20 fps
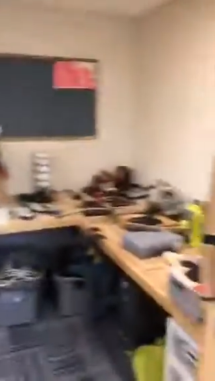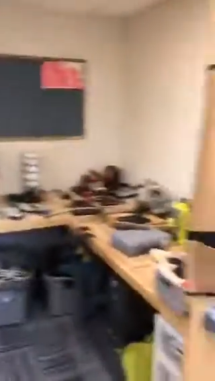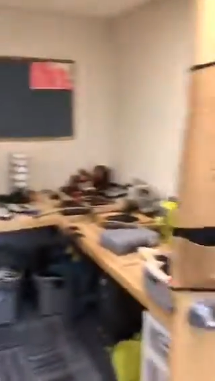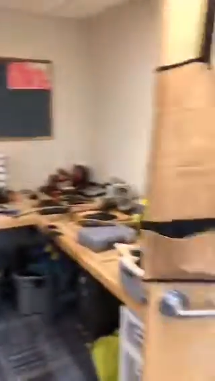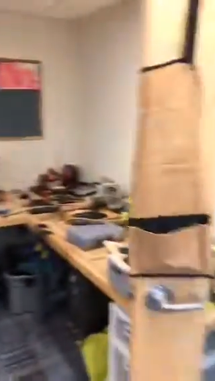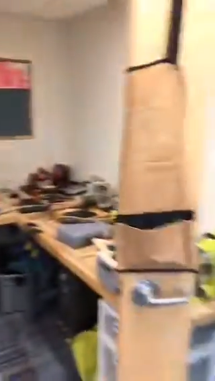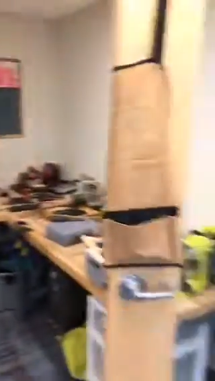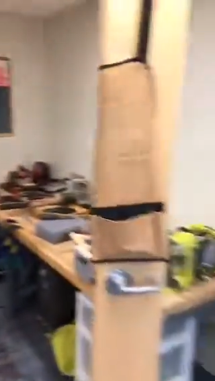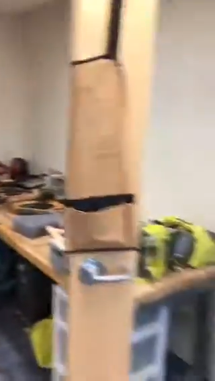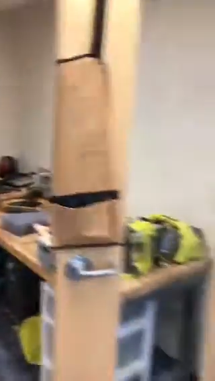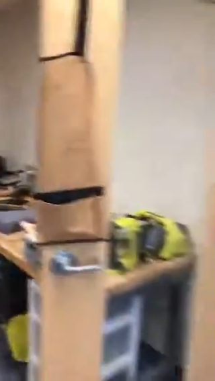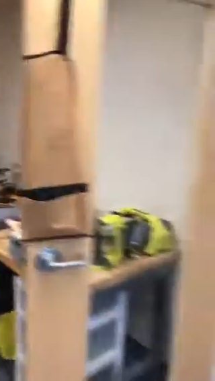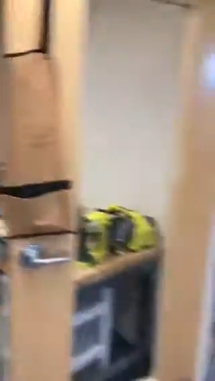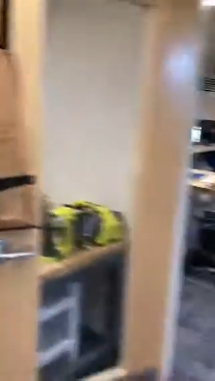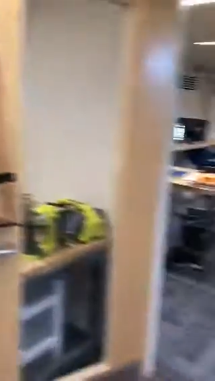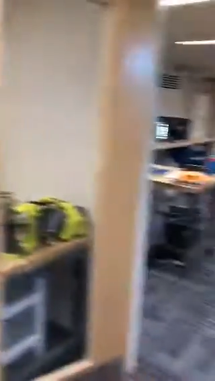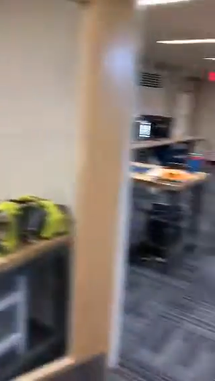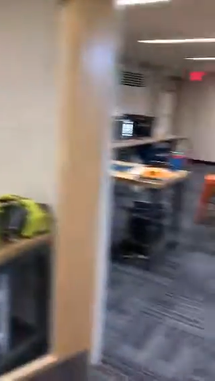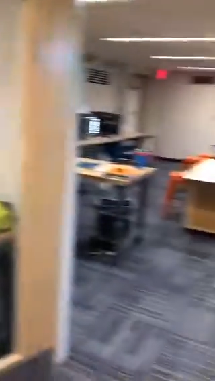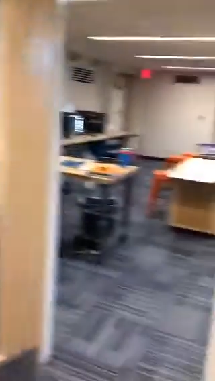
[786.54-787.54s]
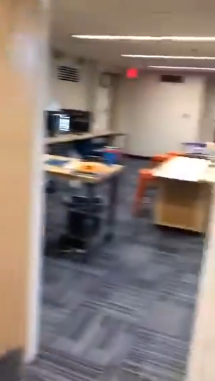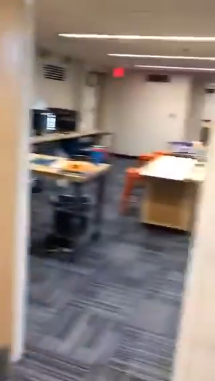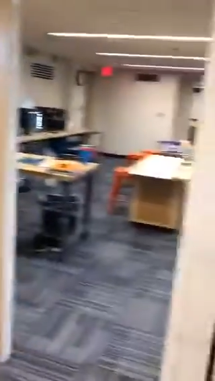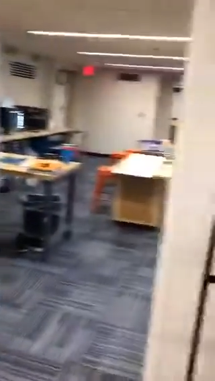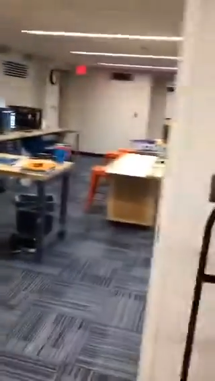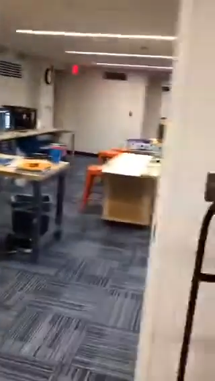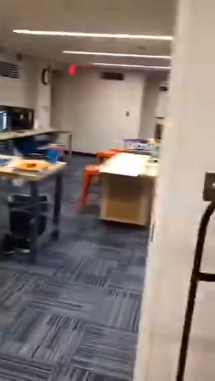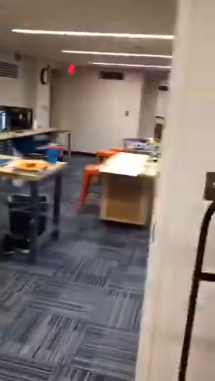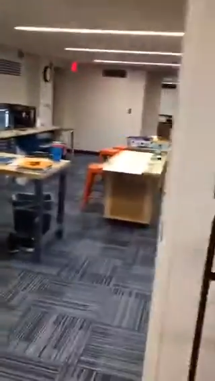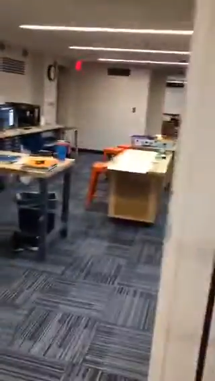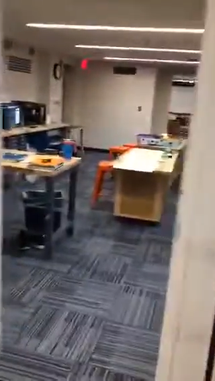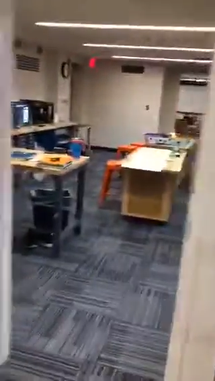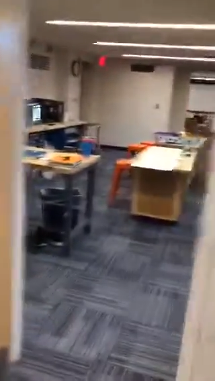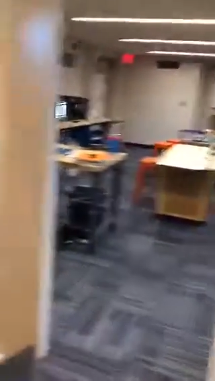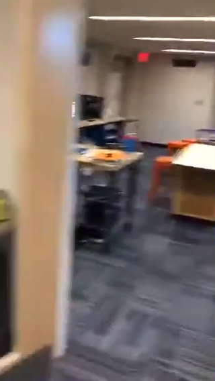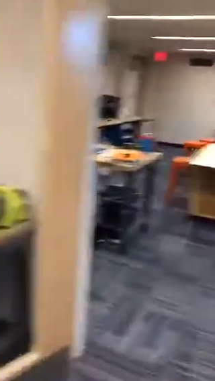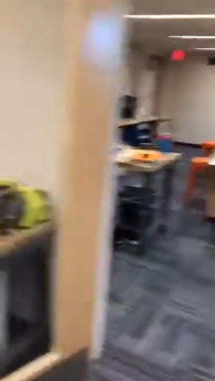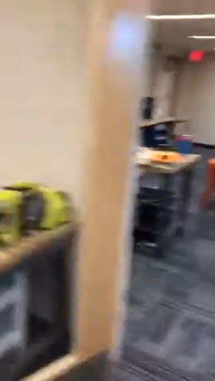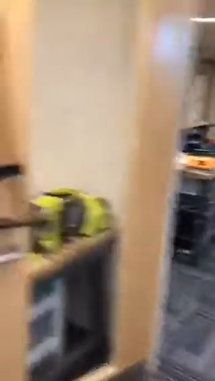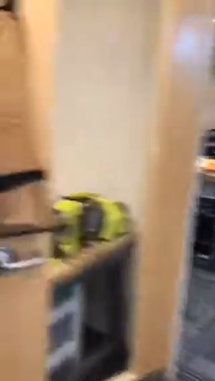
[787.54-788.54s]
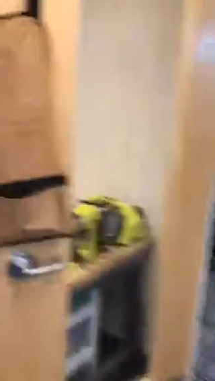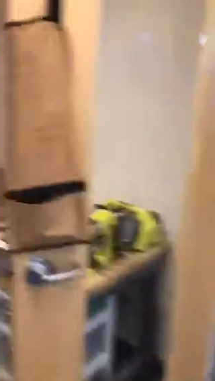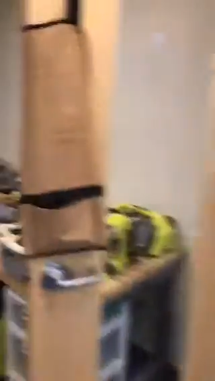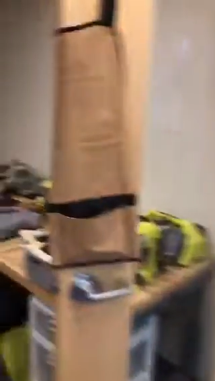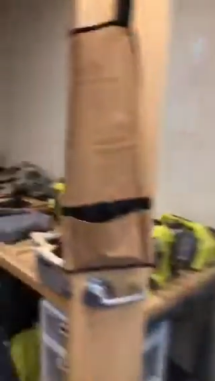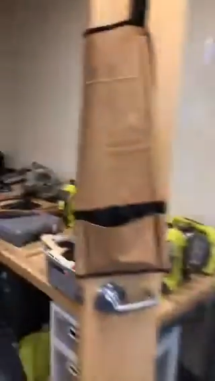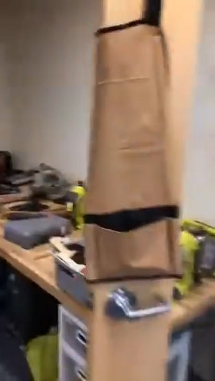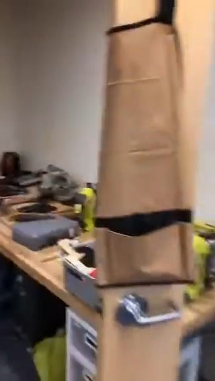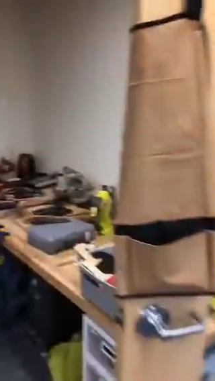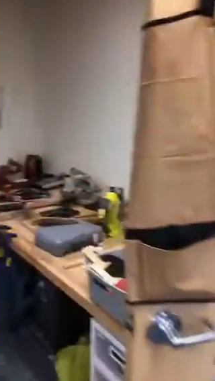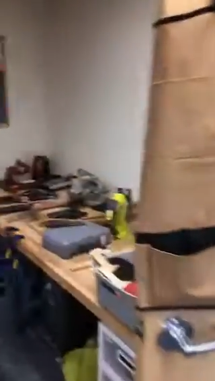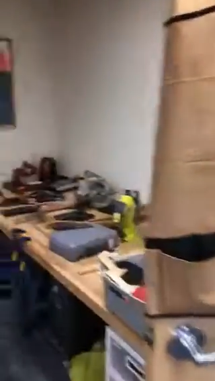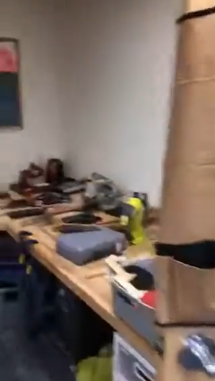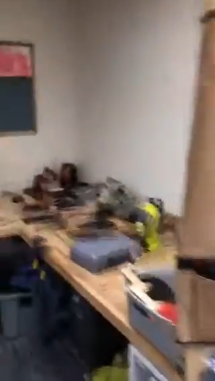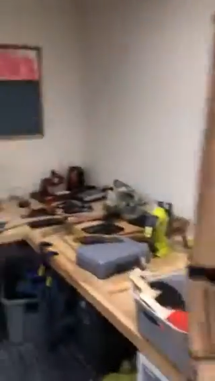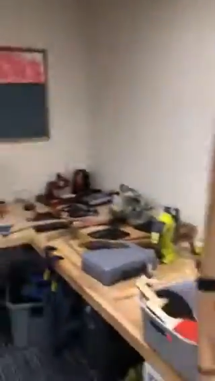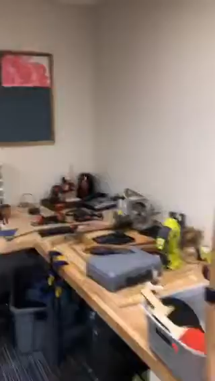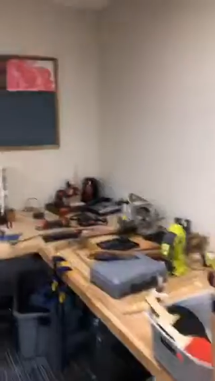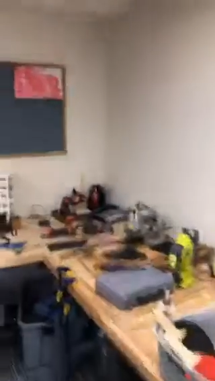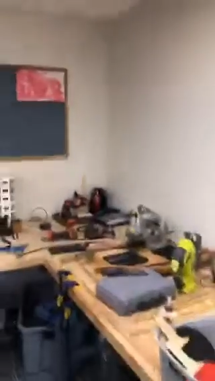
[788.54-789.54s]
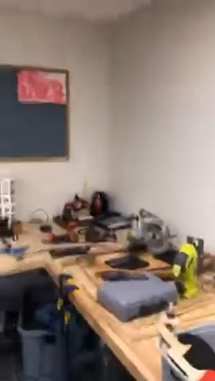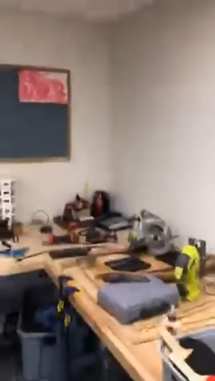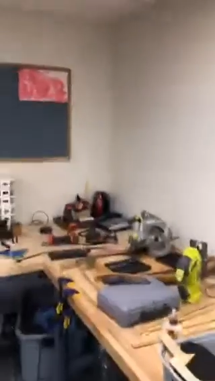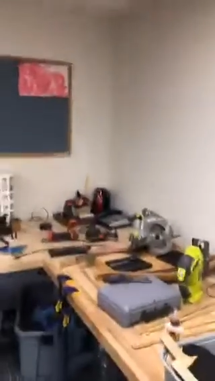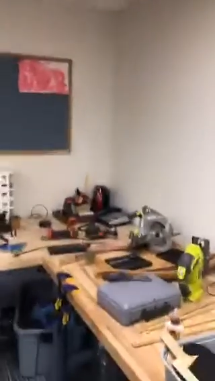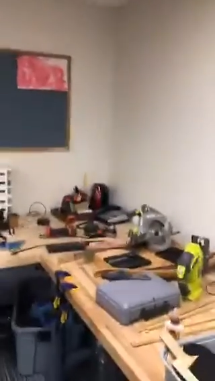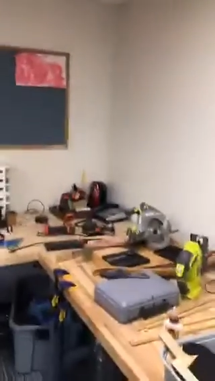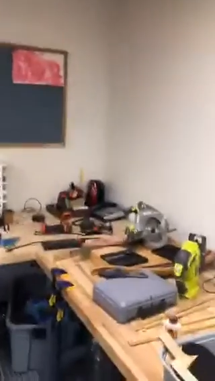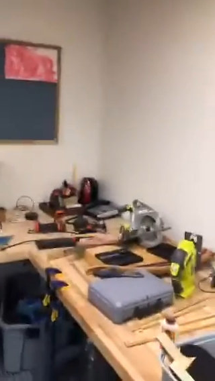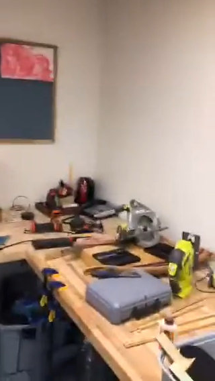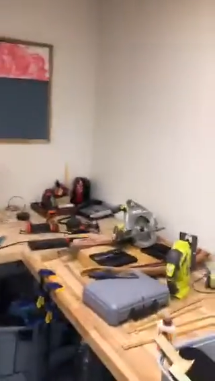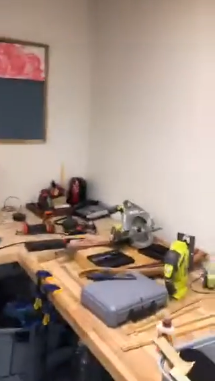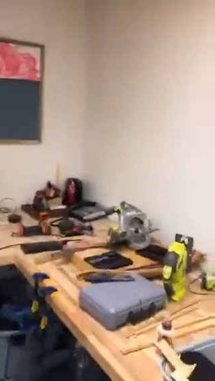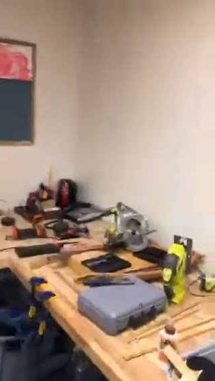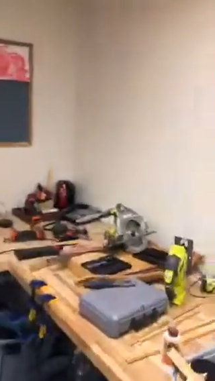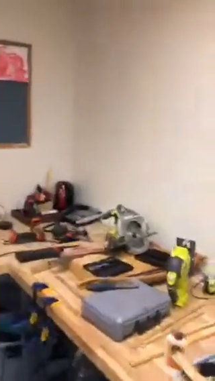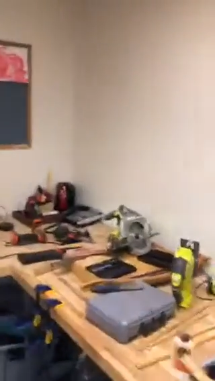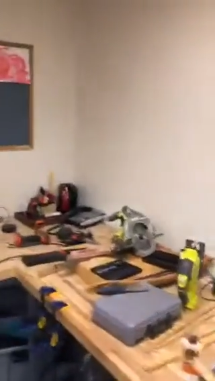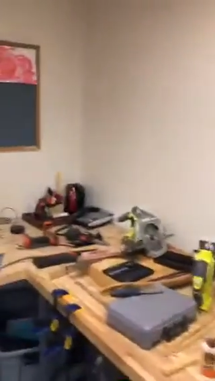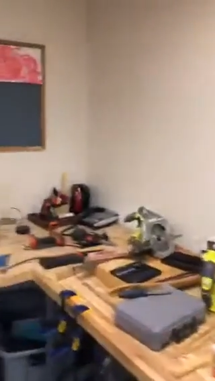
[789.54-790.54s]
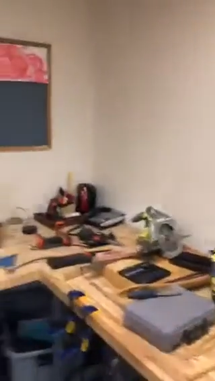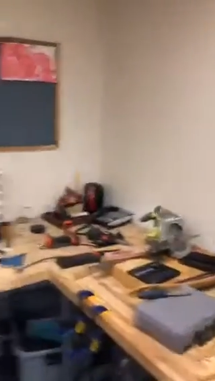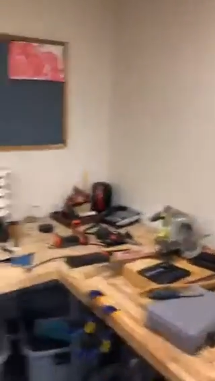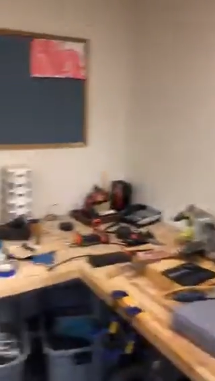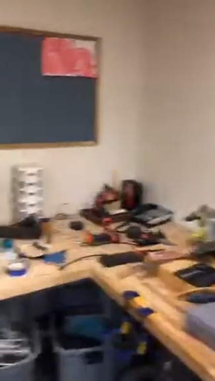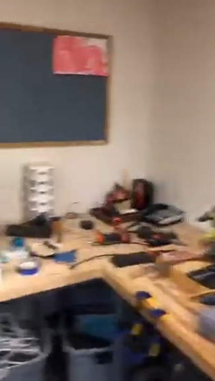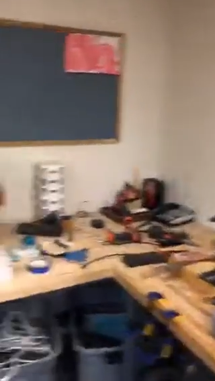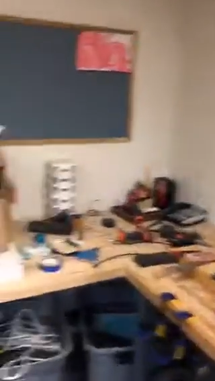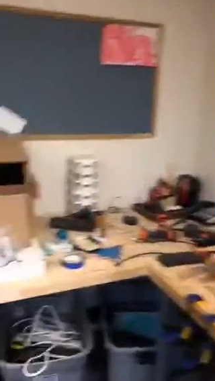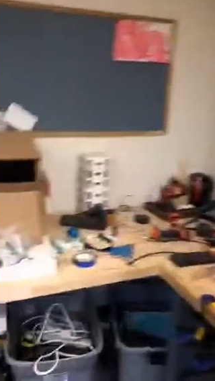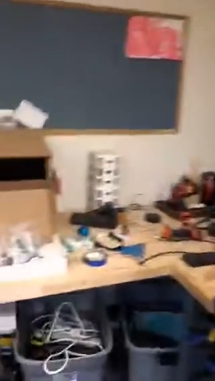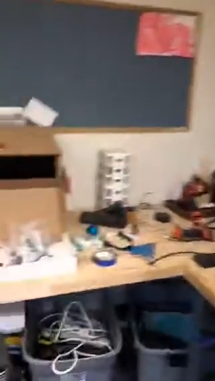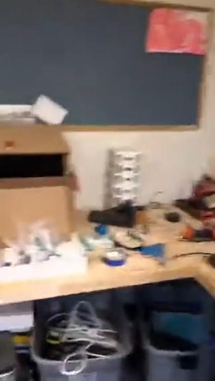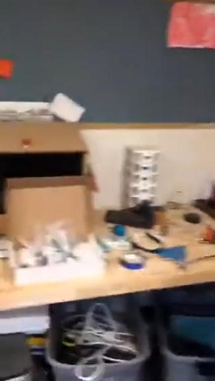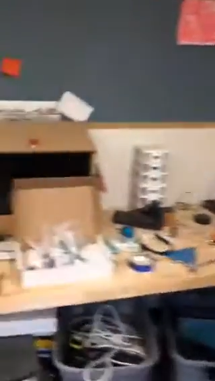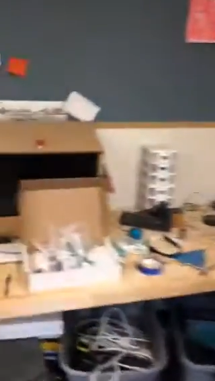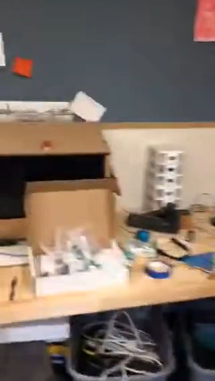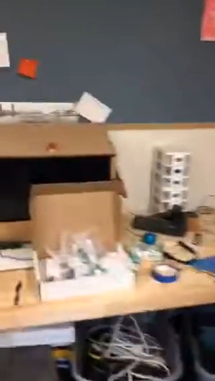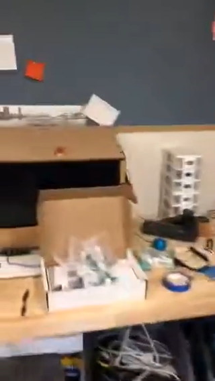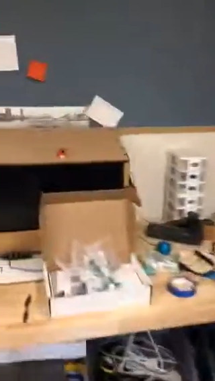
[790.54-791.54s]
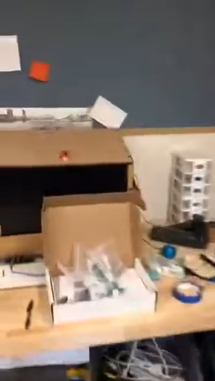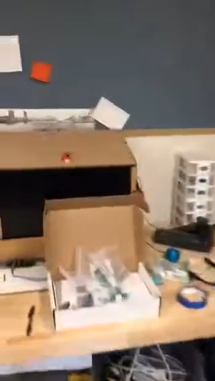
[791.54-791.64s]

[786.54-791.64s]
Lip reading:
(no speaker visible)